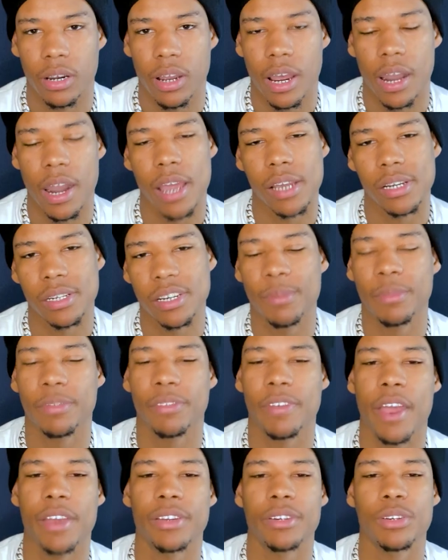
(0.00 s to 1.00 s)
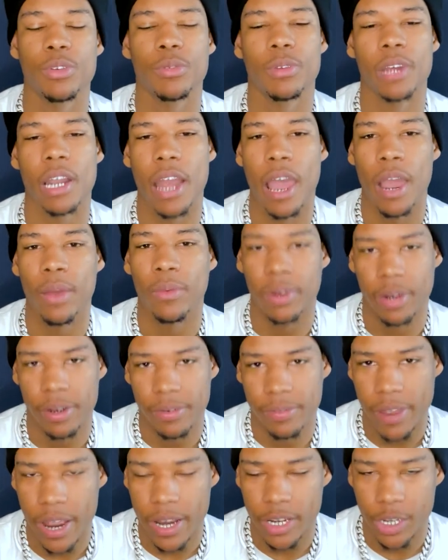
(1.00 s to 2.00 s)
I like summer fashion too, but I like winter
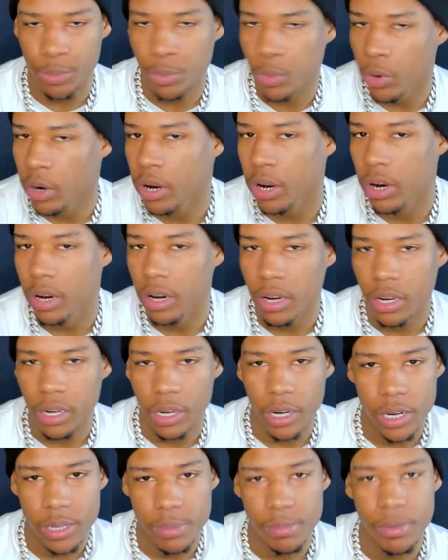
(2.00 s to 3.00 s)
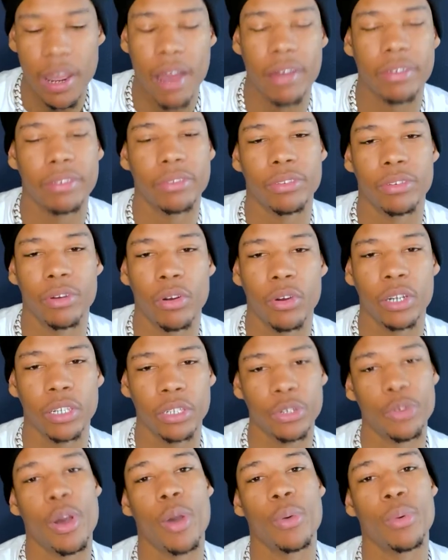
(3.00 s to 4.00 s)
fashion more. Cause me, I'm from Florida,
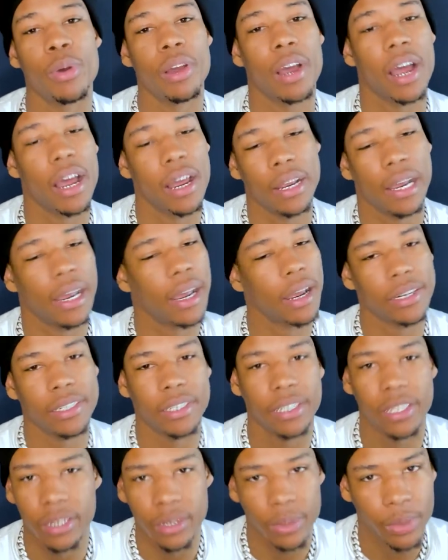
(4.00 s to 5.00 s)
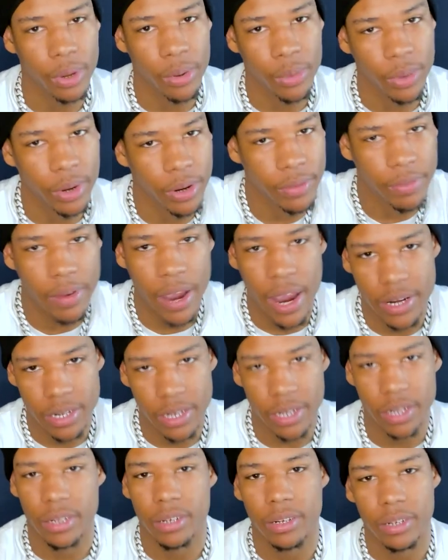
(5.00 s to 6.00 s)
so I wear, I, I still wear winter
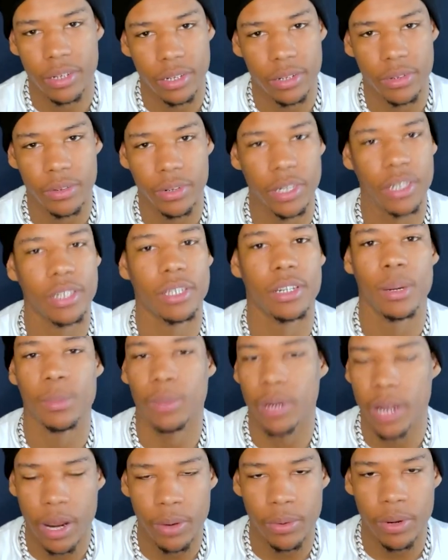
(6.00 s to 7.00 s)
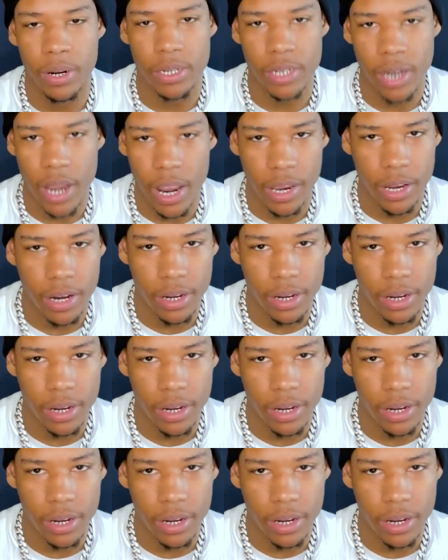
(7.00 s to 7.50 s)
fashion. When it's summer, I wear a jacket